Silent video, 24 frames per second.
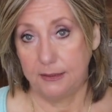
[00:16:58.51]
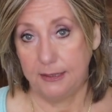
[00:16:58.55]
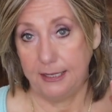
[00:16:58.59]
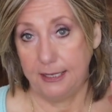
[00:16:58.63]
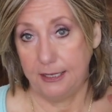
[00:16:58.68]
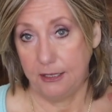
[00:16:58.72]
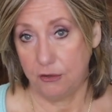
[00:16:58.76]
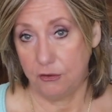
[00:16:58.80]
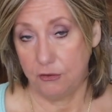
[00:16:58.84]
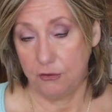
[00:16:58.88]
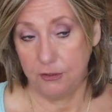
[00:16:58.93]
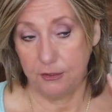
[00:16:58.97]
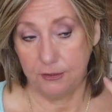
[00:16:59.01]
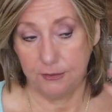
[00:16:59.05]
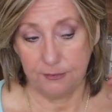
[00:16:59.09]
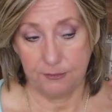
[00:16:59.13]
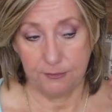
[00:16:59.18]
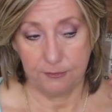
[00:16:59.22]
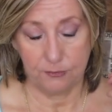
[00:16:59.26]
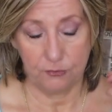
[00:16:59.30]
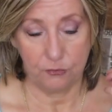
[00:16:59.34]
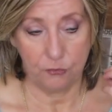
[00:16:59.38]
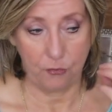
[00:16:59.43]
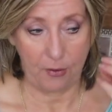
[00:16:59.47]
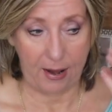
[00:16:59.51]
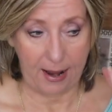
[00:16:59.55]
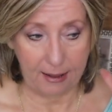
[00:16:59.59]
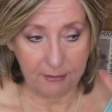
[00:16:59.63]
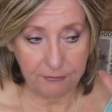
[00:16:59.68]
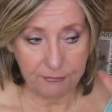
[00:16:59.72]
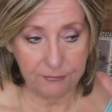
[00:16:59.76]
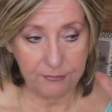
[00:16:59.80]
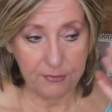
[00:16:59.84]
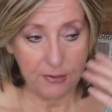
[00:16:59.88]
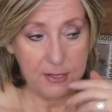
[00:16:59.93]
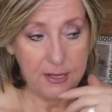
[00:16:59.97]
ear
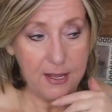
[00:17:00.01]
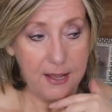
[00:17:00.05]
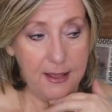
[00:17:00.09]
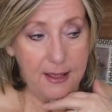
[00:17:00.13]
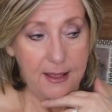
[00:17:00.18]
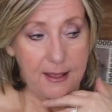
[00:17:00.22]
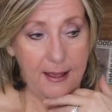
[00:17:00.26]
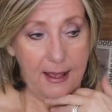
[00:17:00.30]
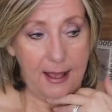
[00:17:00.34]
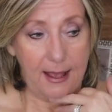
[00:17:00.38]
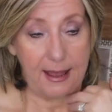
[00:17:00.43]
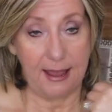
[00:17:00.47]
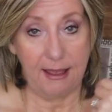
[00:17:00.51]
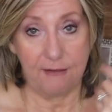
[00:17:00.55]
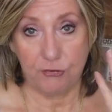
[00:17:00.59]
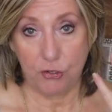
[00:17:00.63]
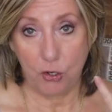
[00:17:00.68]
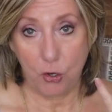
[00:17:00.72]
graft. I have a